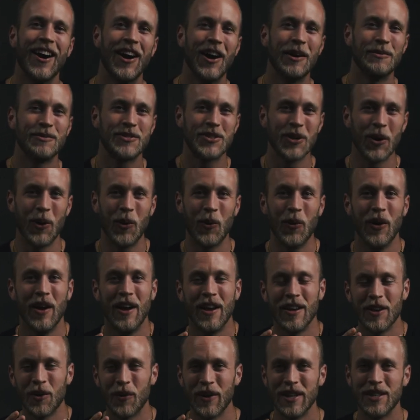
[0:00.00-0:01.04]
um, so,
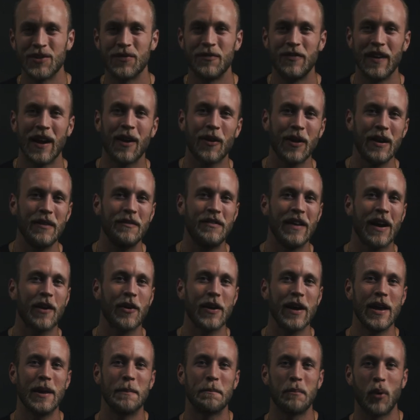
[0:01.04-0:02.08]
you know, it's very,
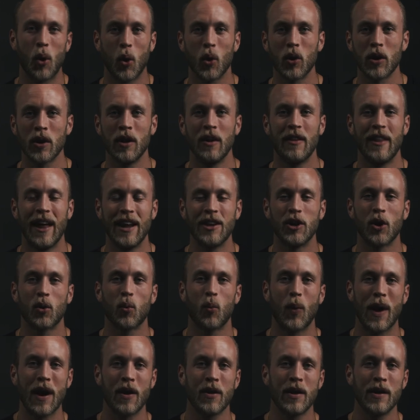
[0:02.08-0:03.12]
very important that you're
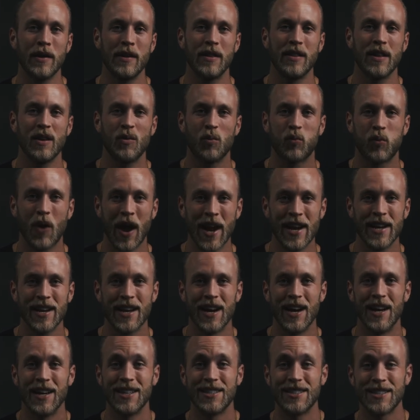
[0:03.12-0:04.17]
wearing the right
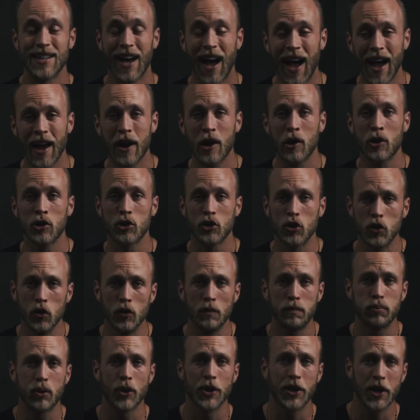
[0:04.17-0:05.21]
attire
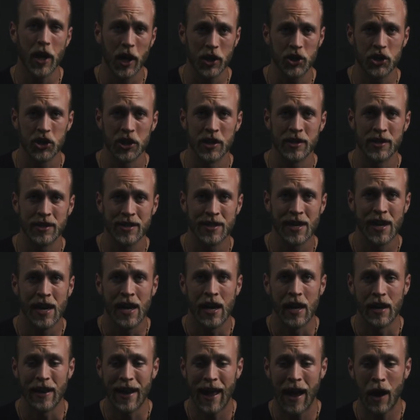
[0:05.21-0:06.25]
to productions.
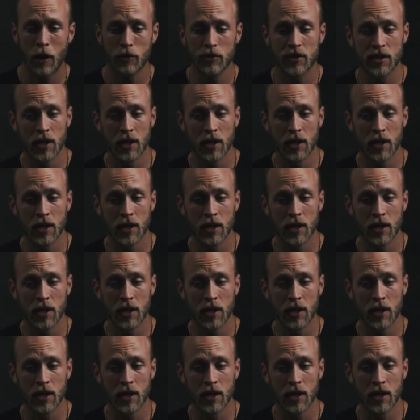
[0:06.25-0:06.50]
Now,